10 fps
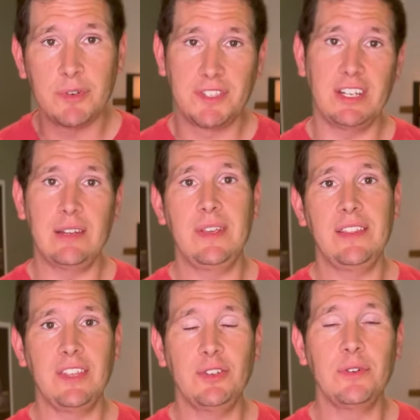was going to be
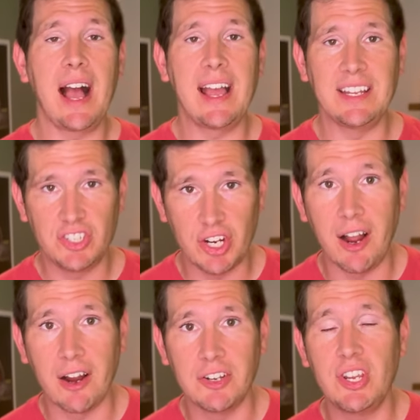the new guy in
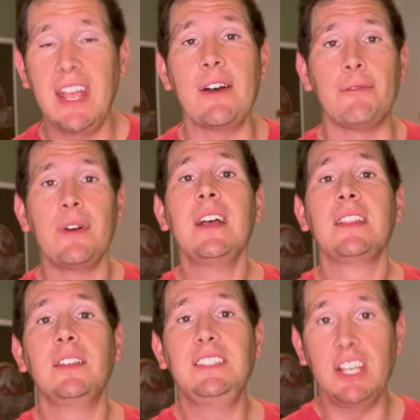charge if
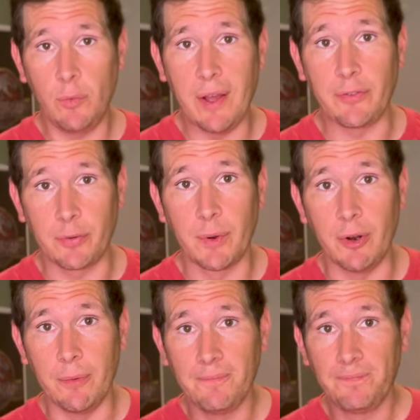the deal went
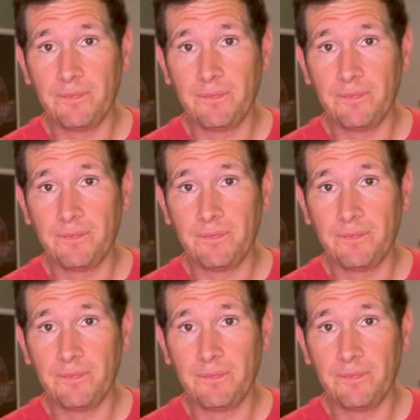through.